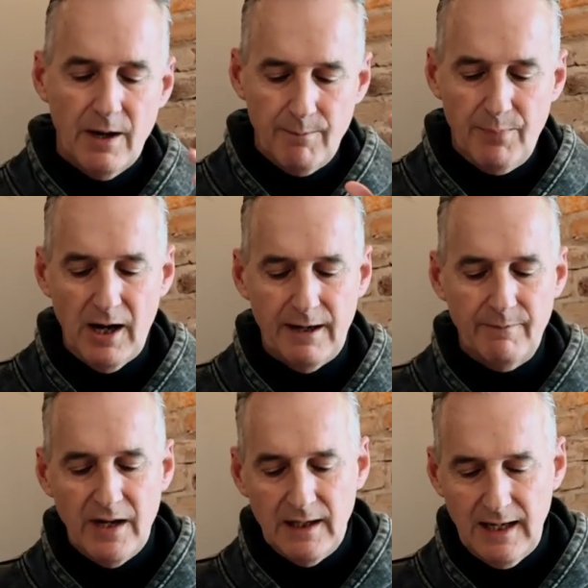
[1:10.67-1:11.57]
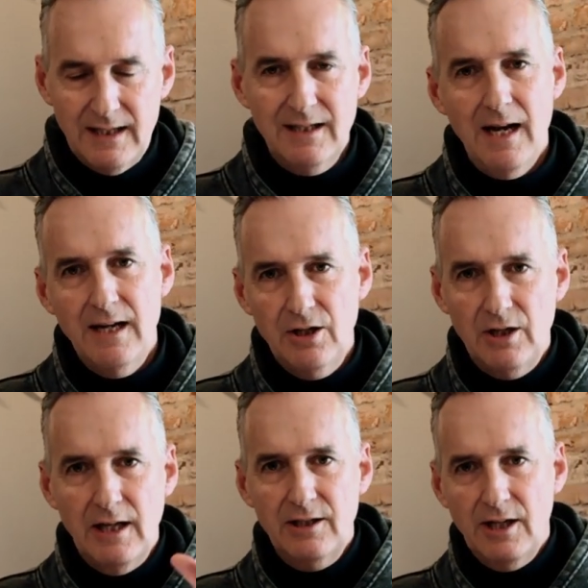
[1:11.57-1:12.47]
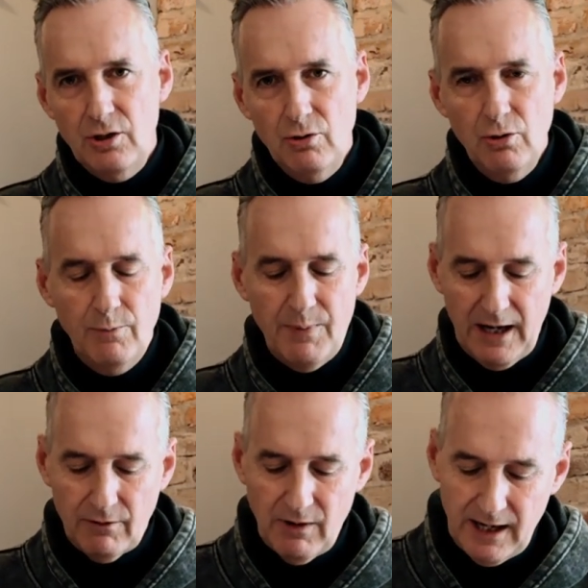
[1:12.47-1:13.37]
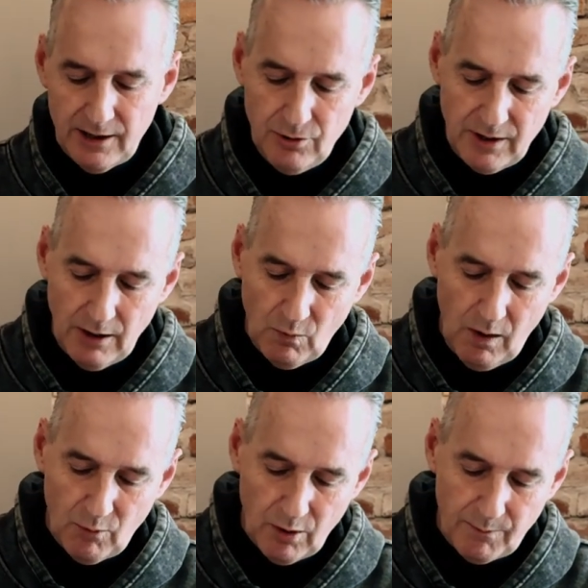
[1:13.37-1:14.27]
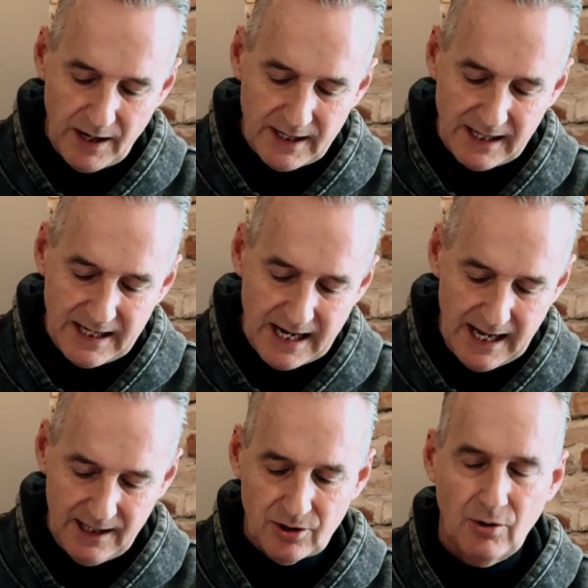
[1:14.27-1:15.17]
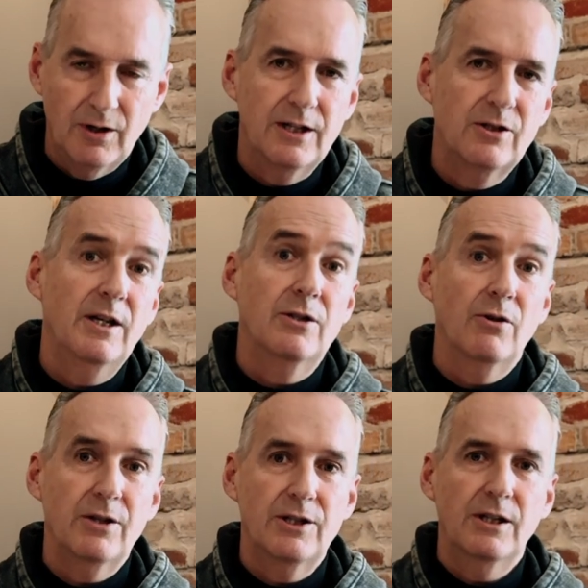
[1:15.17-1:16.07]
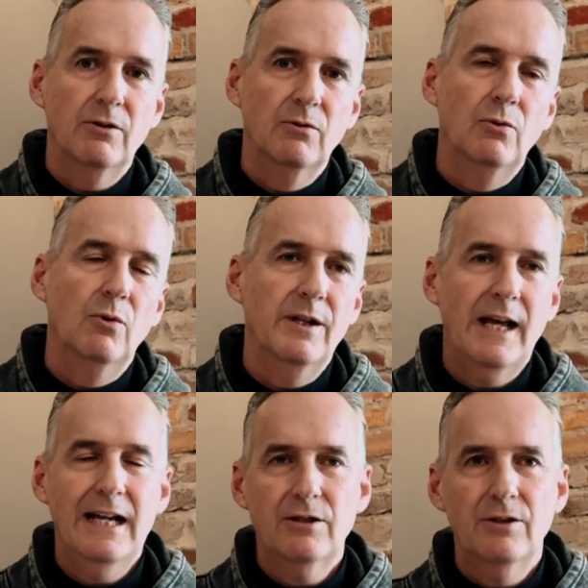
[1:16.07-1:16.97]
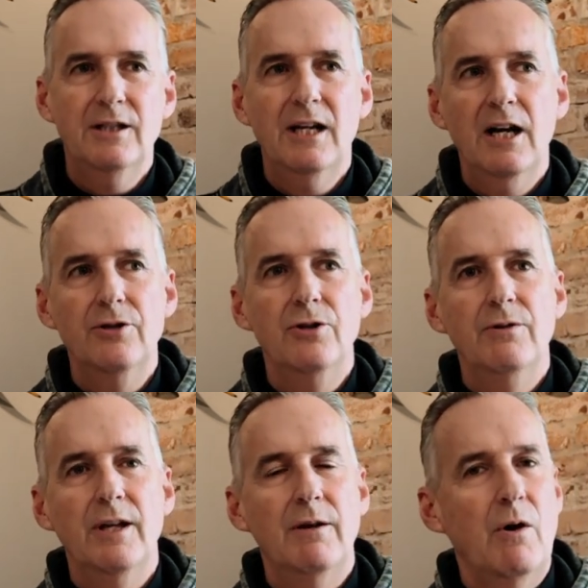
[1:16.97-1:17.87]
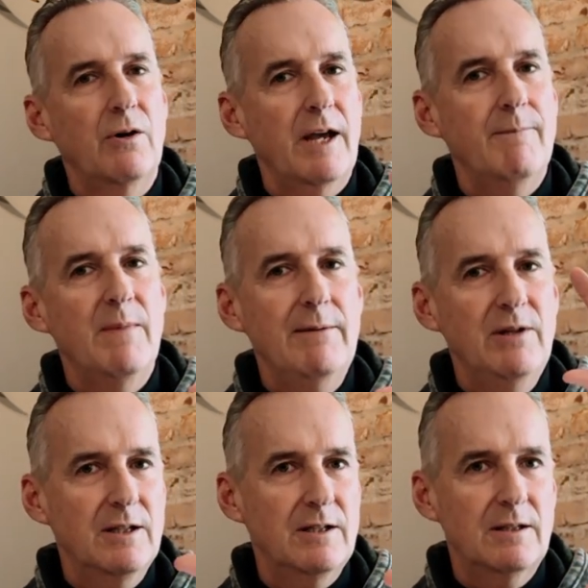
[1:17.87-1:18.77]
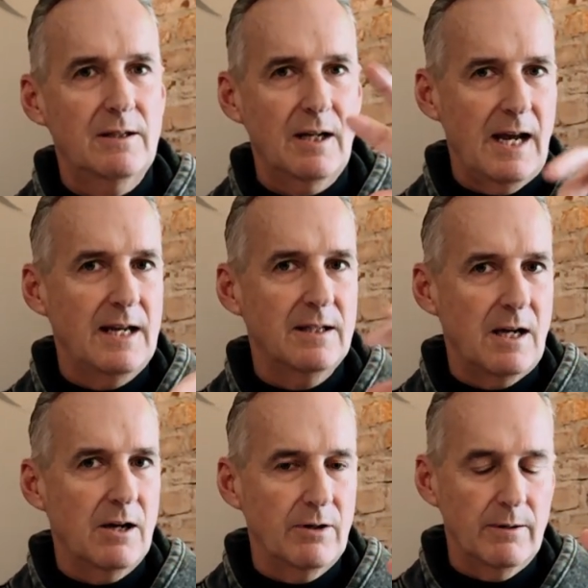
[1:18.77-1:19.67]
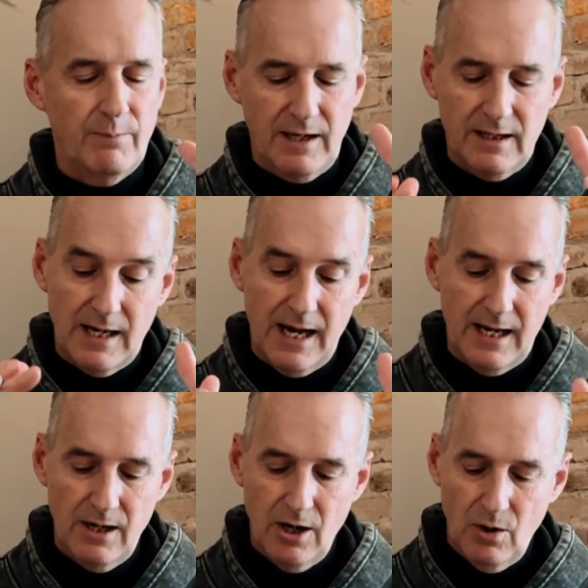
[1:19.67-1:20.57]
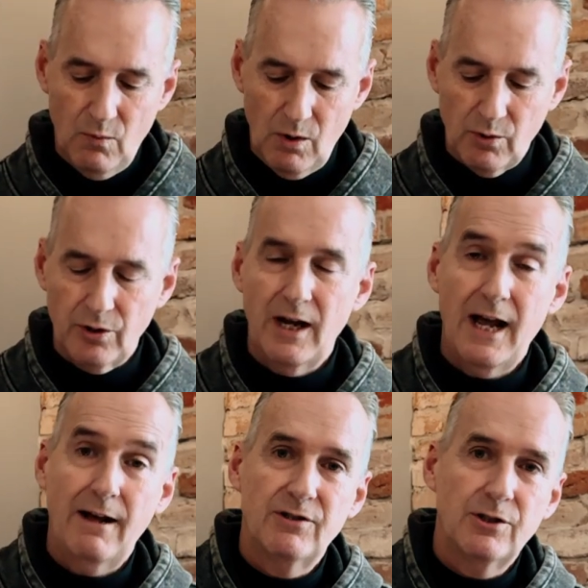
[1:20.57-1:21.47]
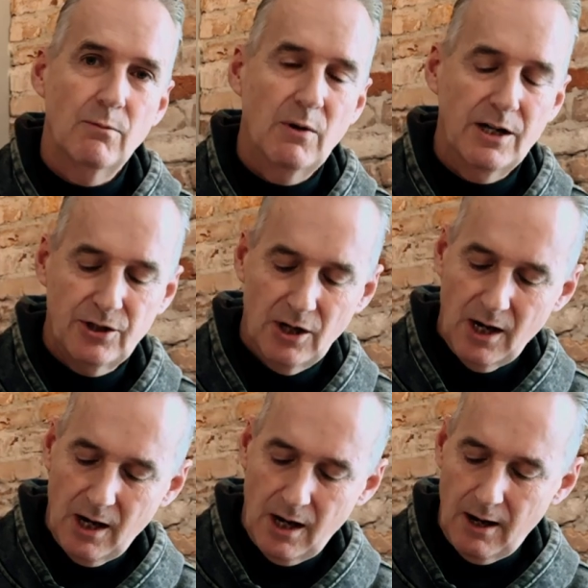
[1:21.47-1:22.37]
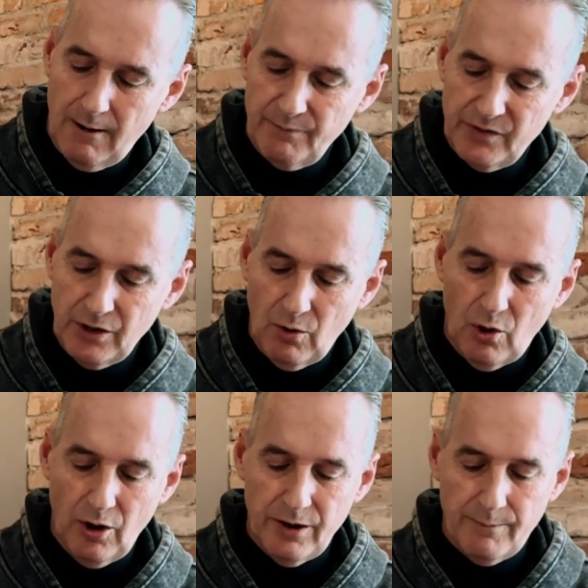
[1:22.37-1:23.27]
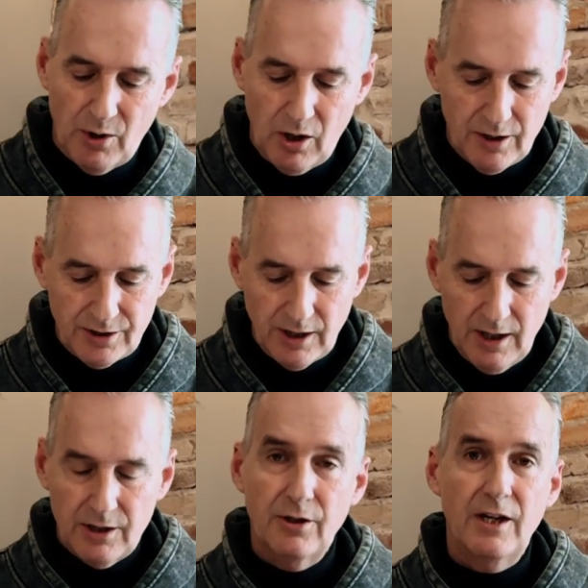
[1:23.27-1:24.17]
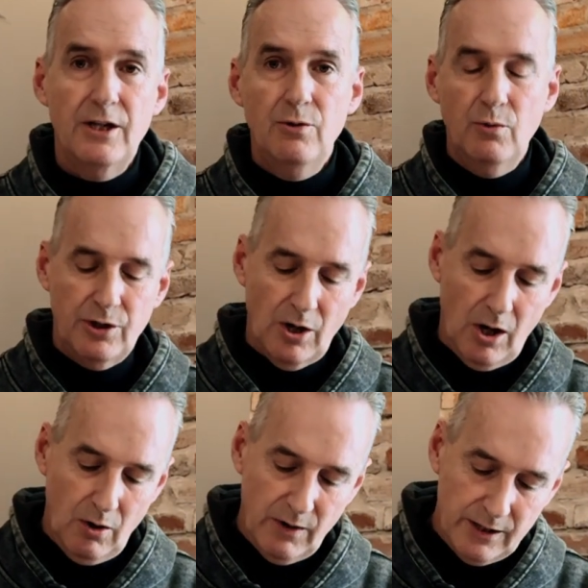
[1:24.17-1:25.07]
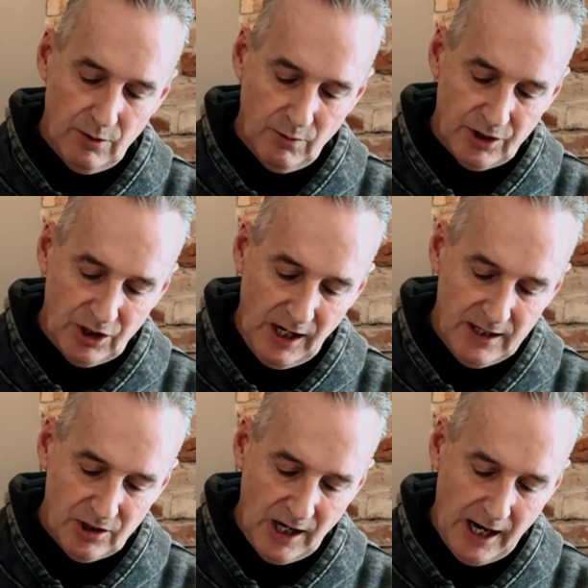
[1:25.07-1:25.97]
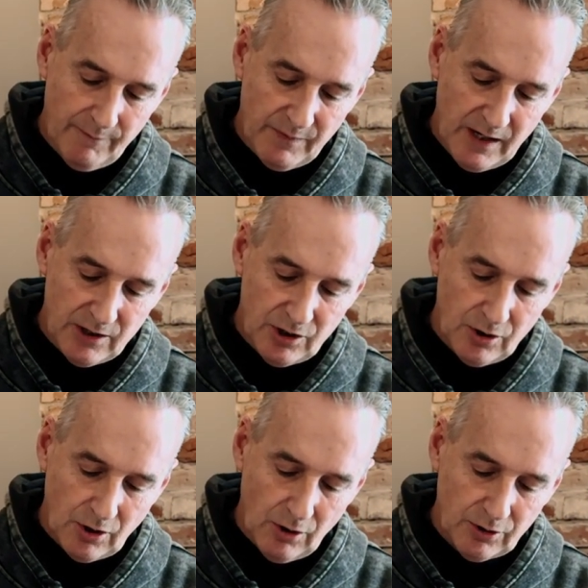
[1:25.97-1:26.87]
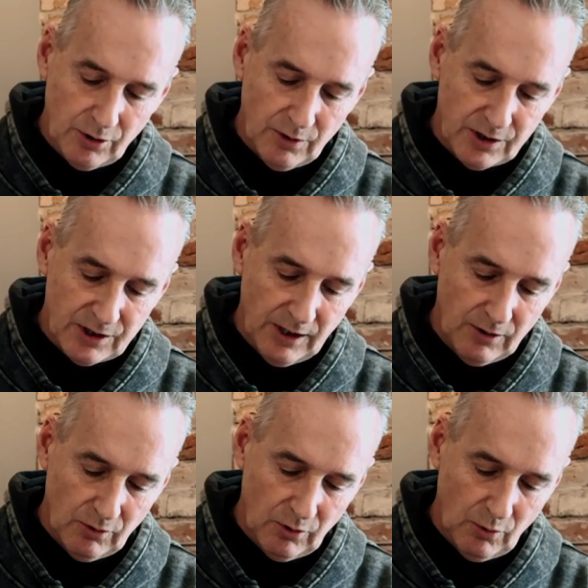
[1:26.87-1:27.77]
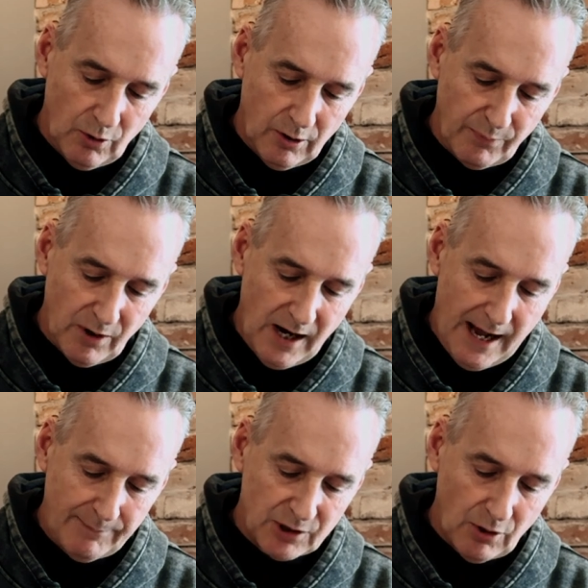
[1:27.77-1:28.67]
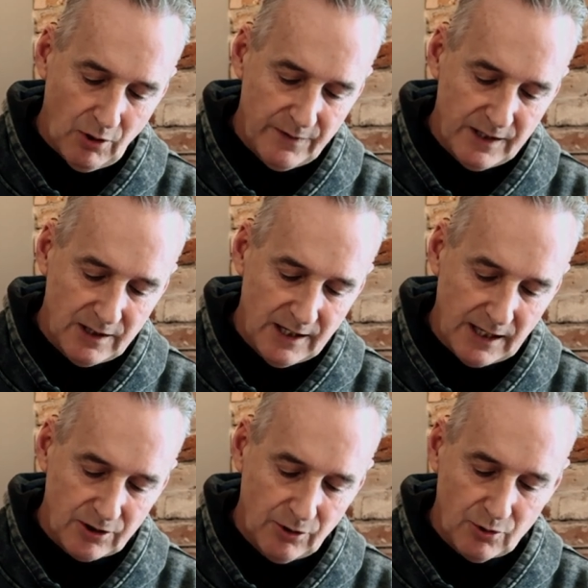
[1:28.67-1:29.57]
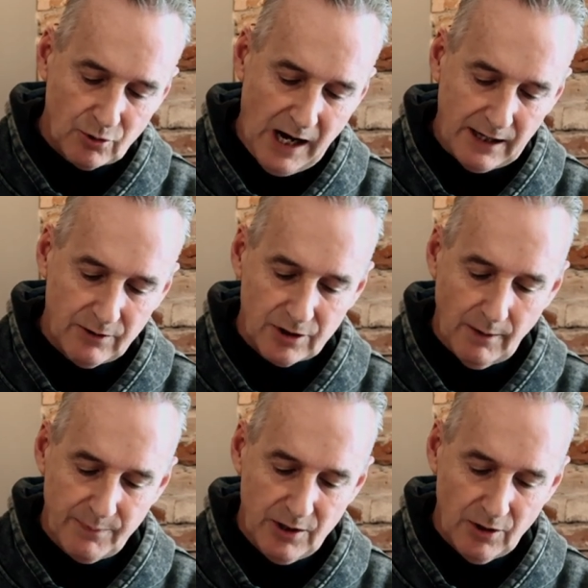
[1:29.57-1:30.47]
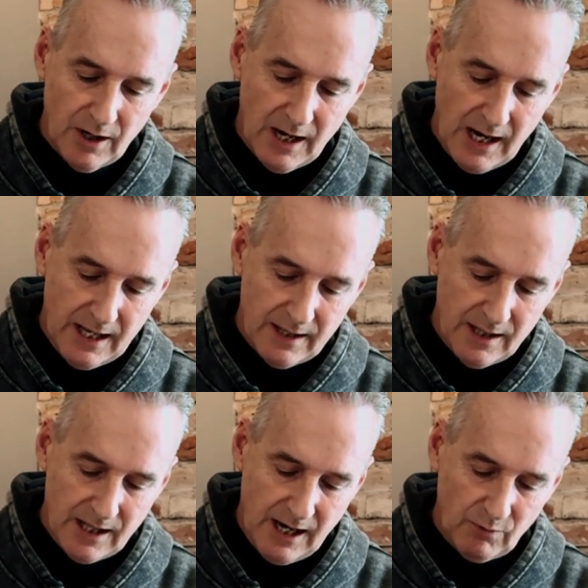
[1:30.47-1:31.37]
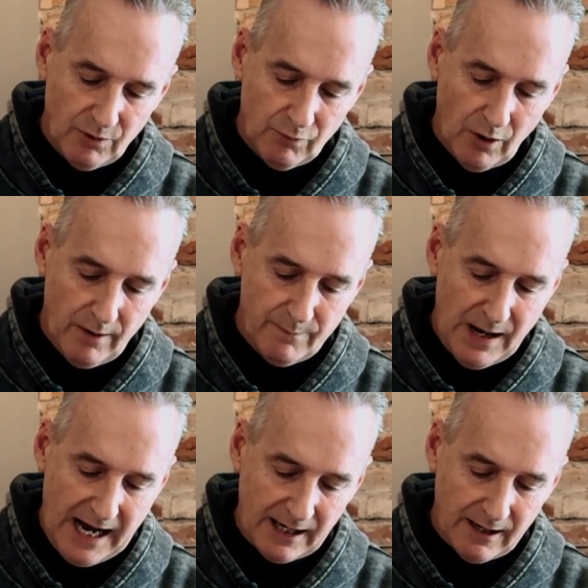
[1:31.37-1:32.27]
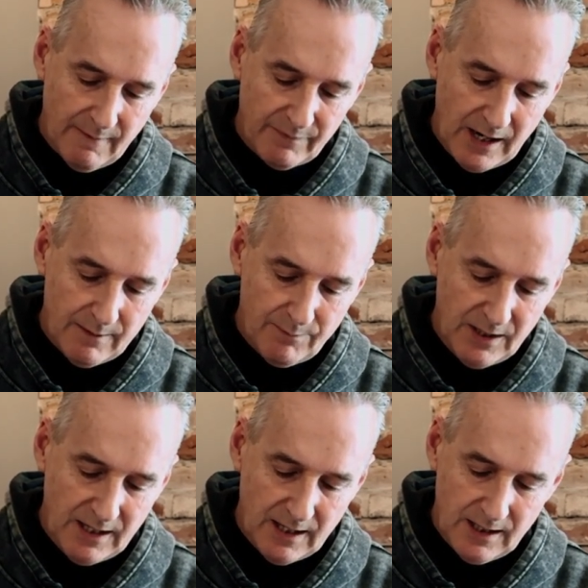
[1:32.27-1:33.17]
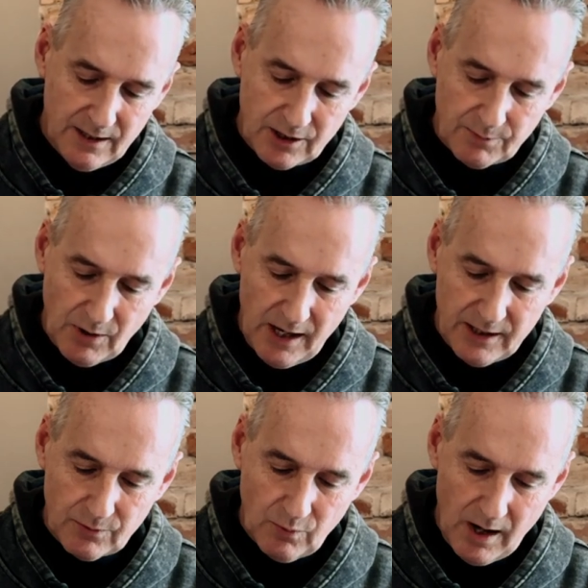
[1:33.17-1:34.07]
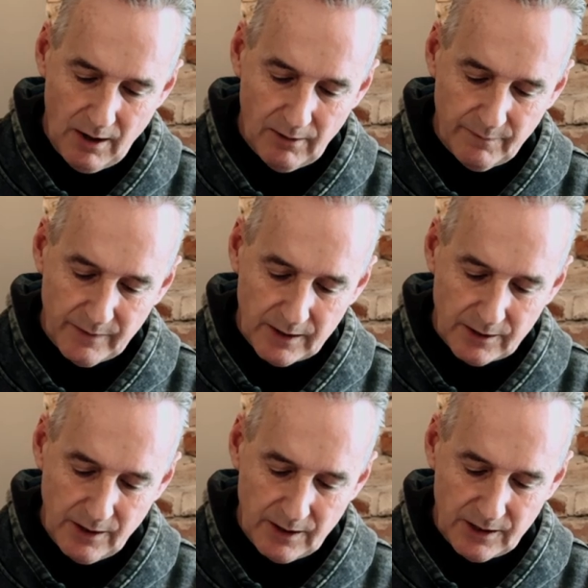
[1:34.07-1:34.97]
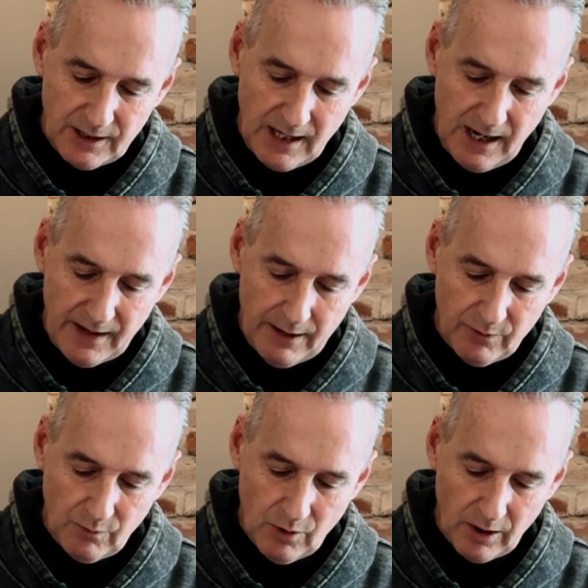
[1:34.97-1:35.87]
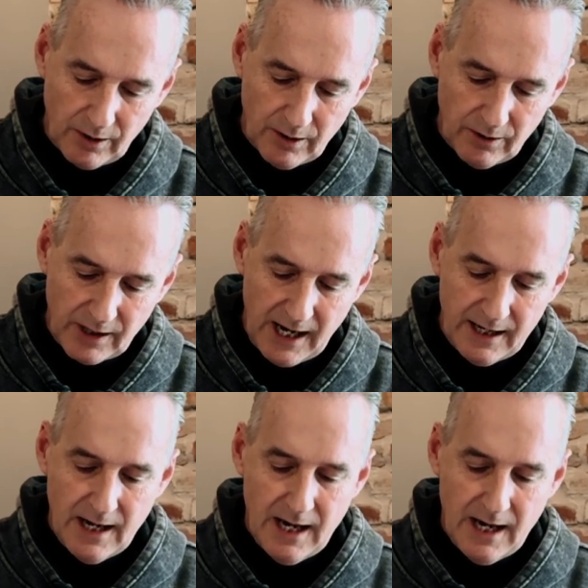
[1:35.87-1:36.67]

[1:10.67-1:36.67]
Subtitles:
But let's say you loop back around and you get one more bite, and again it's on a single lure. That's going to tell you that, okay, maybe today is not going to be a day where we're going to have so much on the bars. So then you would go and you would change out and go to a single lure, perhaps on these next two trackers up here, and then they would run back and be in the spread as well. So you can see how that would work, okay?